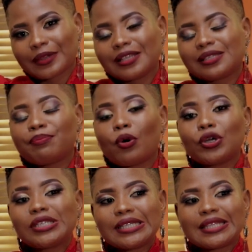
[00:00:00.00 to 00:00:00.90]
it's
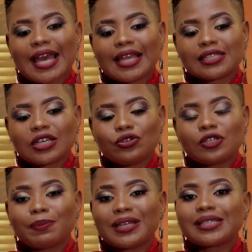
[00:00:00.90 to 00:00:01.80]
important that you
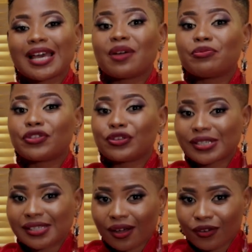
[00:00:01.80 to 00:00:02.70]
spend time with
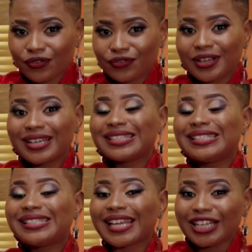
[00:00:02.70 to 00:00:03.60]
yourself
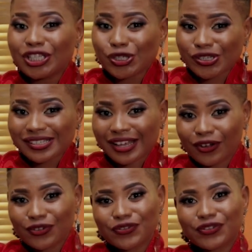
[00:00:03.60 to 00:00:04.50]
date
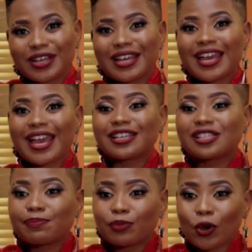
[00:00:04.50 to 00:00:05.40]
yourself
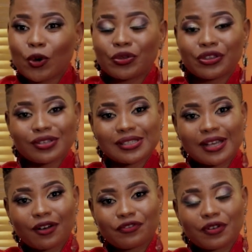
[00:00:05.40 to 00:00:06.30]
explore with
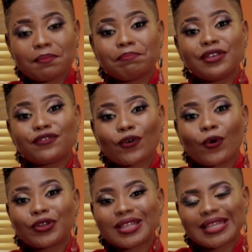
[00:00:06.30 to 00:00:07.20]
yourself
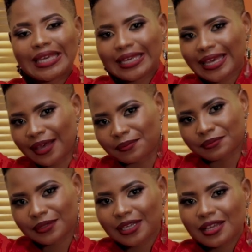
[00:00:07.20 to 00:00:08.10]
before they
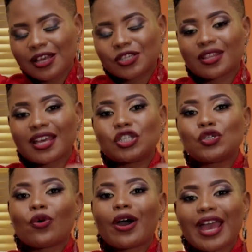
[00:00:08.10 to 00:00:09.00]
come so that
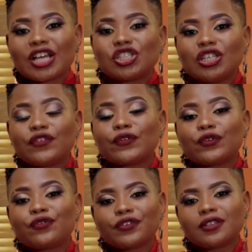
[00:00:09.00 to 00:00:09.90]
you are actually
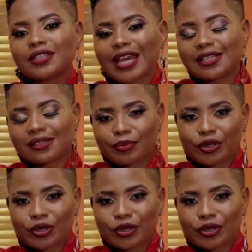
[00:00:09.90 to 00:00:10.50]
fulfilled as a